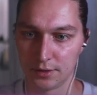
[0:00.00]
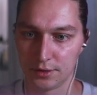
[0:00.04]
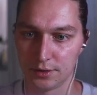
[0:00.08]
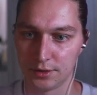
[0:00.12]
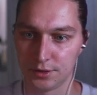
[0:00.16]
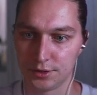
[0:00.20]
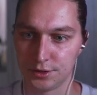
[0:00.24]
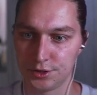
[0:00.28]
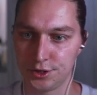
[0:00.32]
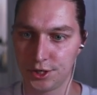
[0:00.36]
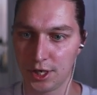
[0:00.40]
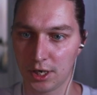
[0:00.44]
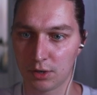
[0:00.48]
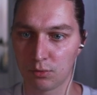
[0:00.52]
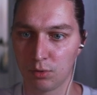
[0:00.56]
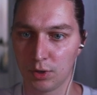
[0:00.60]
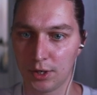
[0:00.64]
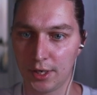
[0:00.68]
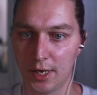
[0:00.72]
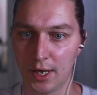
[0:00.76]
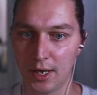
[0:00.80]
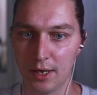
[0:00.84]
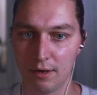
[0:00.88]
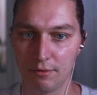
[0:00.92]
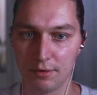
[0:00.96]
check what
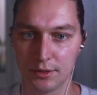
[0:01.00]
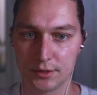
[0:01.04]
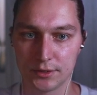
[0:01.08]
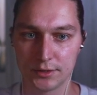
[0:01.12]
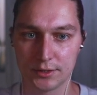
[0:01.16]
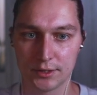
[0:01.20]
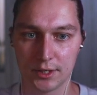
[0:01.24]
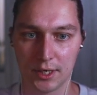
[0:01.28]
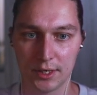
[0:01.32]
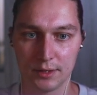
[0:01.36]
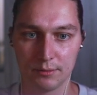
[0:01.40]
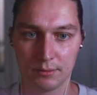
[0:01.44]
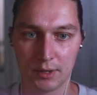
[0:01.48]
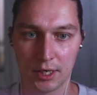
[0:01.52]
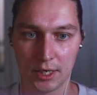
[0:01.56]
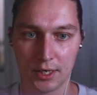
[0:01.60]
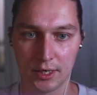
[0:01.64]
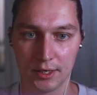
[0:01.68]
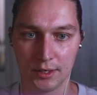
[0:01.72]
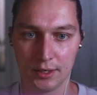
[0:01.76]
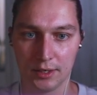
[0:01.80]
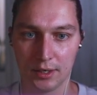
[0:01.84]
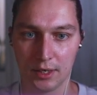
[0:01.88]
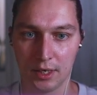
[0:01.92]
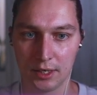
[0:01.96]
I have inside
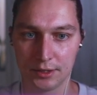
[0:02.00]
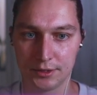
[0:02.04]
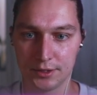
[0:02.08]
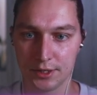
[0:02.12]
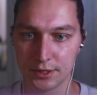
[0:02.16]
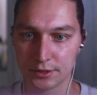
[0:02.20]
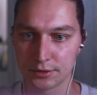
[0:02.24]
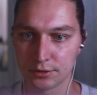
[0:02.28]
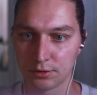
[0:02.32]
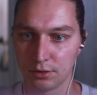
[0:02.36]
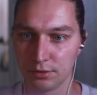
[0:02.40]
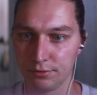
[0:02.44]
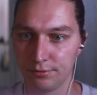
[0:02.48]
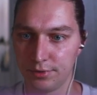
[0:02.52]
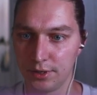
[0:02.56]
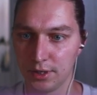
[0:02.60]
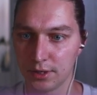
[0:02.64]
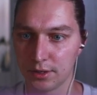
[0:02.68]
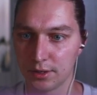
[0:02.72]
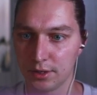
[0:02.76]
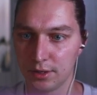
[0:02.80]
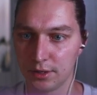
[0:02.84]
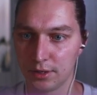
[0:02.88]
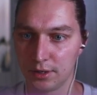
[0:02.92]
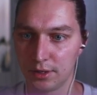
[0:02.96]
my RTX
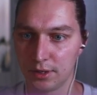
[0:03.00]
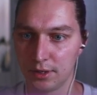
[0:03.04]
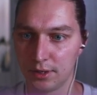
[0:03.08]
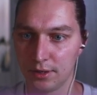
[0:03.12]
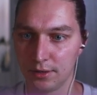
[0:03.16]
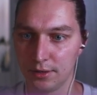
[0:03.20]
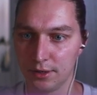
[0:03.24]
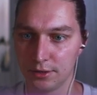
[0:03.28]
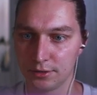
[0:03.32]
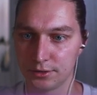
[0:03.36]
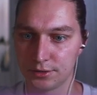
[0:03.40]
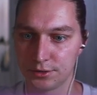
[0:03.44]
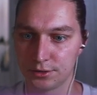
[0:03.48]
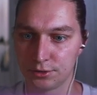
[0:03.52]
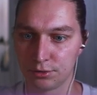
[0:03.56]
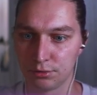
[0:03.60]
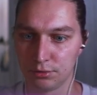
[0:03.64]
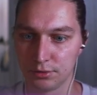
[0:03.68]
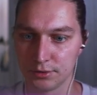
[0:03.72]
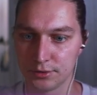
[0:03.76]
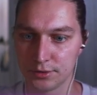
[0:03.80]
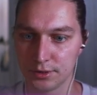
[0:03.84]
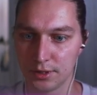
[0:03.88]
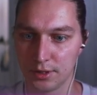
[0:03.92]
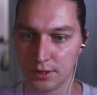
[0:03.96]
config, there's
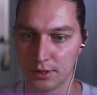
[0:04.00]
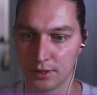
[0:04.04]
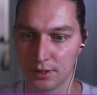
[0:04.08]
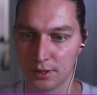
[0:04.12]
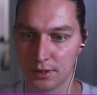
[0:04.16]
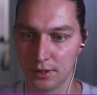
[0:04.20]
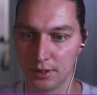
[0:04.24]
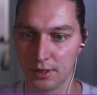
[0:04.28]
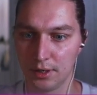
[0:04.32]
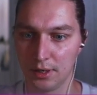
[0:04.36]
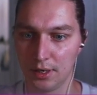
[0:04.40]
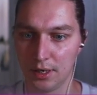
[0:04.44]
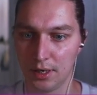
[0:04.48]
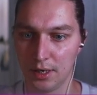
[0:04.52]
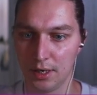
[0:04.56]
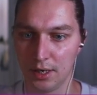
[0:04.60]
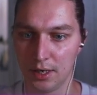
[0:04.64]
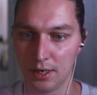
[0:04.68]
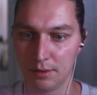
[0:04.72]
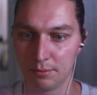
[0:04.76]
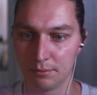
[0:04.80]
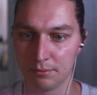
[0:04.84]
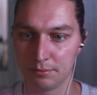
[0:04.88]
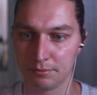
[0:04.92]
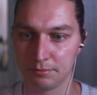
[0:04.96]
tools
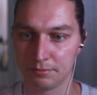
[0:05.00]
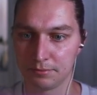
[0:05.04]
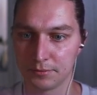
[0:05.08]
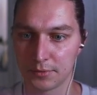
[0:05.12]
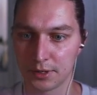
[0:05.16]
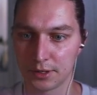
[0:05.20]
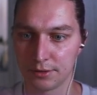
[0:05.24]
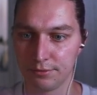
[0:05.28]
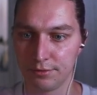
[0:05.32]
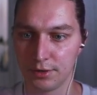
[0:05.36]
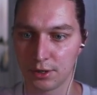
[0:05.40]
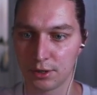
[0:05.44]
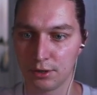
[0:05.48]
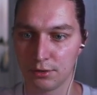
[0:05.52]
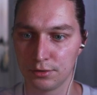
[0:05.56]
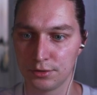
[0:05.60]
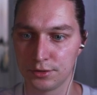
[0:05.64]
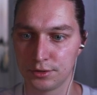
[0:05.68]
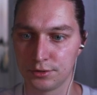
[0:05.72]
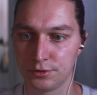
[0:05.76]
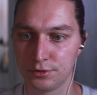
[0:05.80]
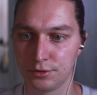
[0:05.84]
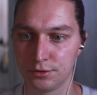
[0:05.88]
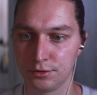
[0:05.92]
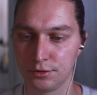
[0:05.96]
I'm
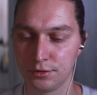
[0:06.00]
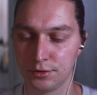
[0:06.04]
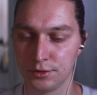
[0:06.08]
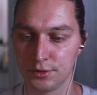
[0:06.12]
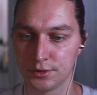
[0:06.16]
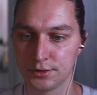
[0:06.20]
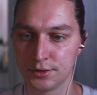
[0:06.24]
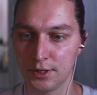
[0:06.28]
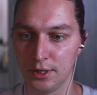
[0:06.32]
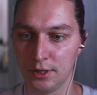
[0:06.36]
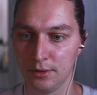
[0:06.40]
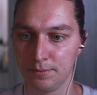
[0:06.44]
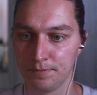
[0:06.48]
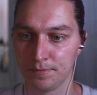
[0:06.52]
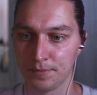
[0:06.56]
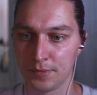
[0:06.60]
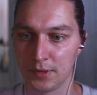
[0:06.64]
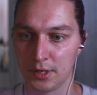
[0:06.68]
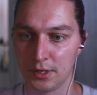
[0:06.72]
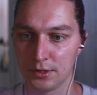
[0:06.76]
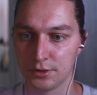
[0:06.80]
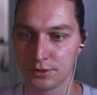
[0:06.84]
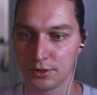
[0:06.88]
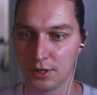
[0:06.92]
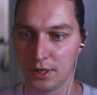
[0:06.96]
configured to install.
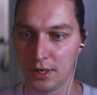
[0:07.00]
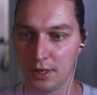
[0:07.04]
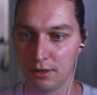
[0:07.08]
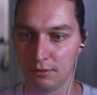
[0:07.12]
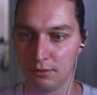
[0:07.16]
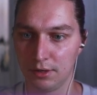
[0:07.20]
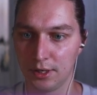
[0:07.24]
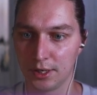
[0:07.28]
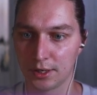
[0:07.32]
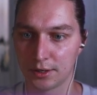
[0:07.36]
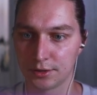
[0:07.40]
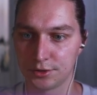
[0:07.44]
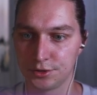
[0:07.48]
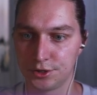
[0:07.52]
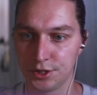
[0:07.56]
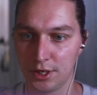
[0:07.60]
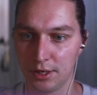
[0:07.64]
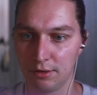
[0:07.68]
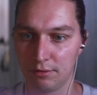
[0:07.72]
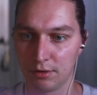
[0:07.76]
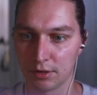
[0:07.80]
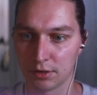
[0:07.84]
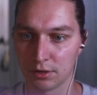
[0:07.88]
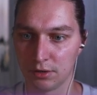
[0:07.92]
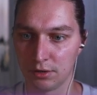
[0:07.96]
So I have like
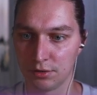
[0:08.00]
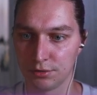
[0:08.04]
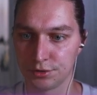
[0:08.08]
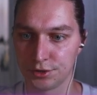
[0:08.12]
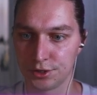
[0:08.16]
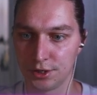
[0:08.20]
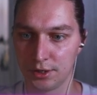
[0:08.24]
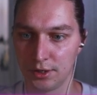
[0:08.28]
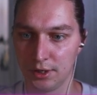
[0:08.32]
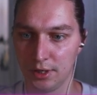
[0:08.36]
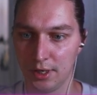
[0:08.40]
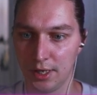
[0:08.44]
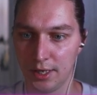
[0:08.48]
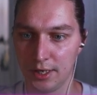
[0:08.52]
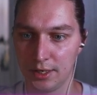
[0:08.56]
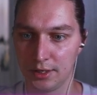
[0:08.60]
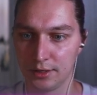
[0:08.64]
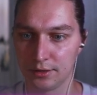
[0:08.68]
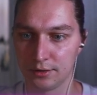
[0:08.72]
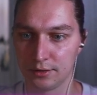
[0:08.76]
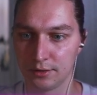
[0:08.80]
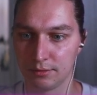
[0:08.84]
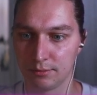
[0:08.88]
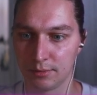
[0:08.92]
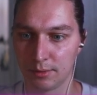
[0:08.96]
Java, Clojure,
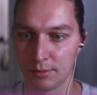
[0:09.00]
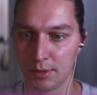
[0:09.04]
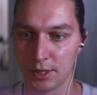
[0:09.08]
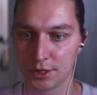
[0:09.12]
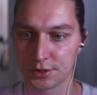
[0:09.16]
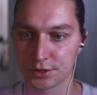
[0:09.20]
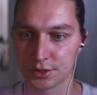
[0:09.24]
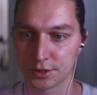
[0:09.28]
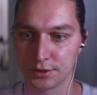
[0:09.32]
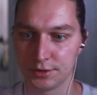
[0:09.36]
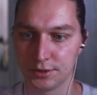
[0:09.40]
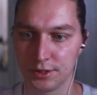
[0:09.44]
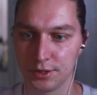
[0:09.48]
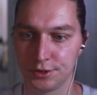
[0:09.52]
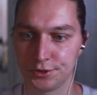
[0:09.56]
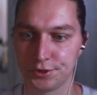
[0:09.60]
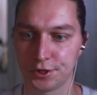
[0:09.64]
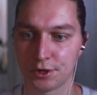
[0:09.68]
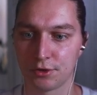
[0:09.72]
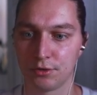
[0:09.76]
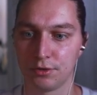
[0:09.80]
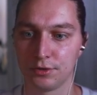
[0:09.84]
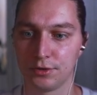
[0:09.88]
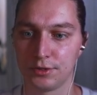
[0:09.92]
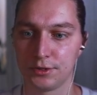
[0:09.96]
Lane, Babashka, CLJ
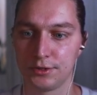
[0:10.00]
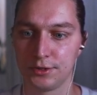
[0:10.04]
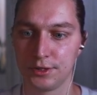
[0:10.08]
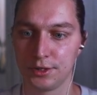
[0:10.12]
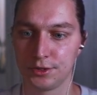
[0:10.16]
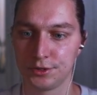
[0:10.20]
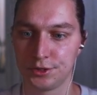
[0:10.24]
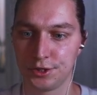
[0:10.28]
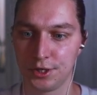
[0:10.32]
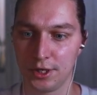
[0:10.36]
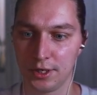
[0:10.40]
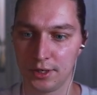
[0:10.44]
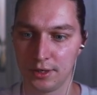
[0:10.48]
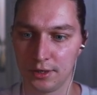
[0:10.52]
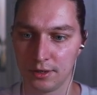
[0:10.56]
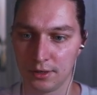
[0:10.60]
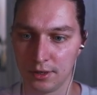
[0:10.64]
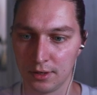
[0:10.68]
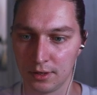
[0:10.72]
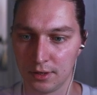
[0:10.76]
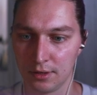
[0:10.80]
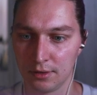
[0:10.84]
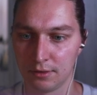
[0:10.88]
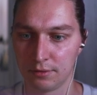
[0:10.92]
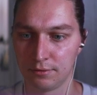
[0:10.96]
Conda, CLJ
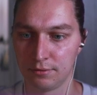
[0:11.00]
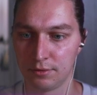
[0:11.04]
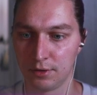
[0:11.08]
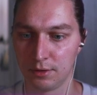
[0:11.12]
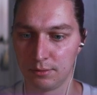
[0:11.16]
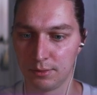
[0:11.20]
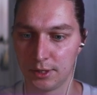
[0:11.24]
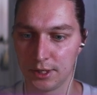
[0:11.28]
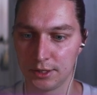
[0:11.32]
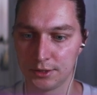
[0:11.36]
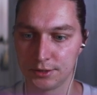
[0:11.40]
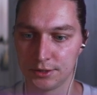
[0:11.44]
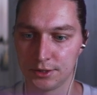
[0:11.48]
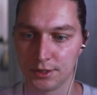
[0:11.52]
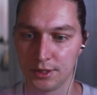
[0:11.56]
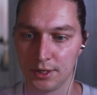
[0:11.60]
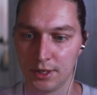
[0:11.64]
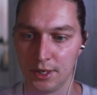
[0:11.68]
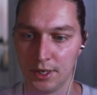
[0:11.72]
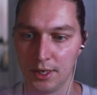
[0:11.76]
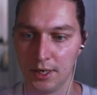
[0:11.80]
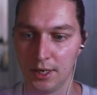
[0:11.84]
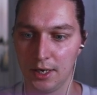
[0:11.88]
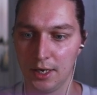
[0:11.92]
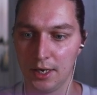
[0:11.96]
format,
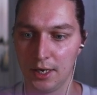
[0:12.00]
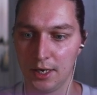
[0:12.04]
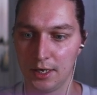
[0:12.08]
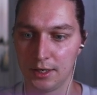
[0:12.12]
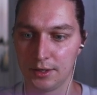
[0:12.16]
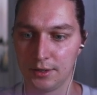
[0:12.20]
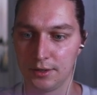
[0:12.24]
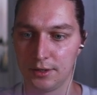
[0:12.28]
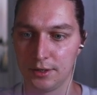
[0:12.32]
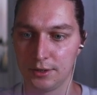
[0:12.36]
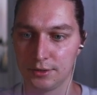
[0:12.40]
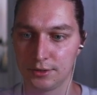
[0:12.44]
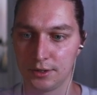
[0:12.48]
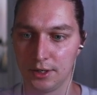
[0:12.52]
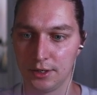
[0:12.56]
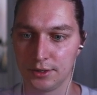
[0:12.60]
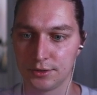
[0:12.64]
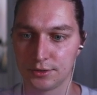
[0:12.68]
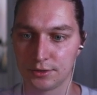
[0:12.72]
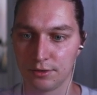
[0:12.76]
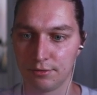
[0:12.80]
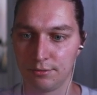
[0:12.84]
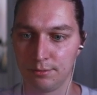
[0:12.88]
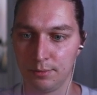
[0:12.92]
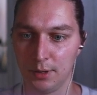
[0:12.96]
and there's a
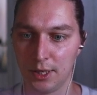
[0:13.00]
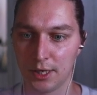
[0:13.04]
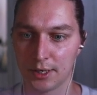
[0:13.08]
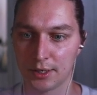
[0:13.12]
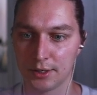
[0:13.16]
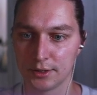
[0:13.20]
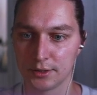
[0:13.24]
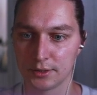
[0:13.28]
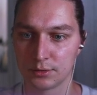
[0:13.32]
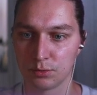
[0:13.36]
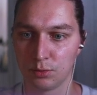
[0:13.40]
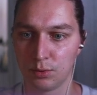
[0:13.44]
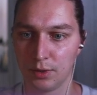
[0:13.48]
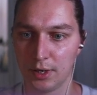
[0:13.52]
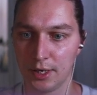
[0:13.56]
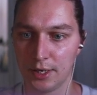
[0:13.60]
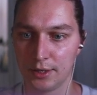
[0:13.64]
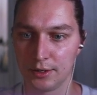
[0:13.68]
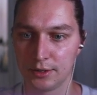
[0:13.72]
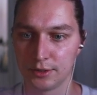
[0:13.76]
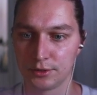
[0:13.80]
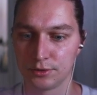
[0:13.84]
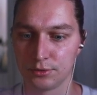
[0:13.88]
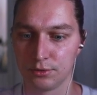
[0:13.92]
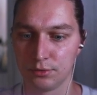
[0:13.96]
list of plugins where
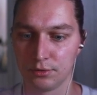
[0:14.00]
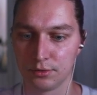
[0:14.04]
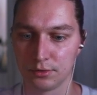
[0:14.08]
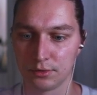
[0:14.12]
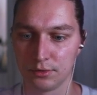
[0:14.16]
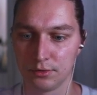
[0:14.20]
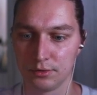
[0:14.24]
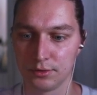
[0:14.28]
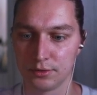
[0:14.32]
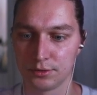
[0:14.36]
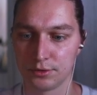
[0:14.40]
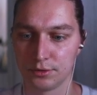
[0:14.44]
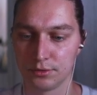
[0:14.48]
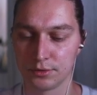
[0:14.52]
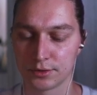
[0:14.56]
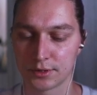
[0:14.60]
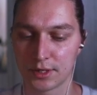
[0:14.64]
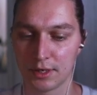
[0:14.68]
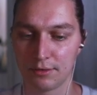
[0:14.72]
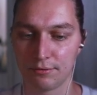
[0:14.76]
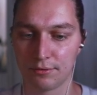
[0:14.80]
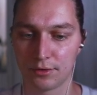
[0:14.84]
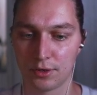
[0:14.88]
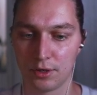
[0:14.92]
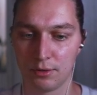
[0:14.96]
these tools
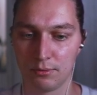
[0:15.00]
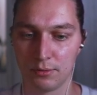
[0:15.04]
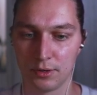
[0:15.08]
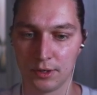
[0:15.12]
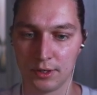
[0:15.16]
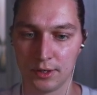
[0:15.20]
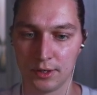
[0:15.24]
come from.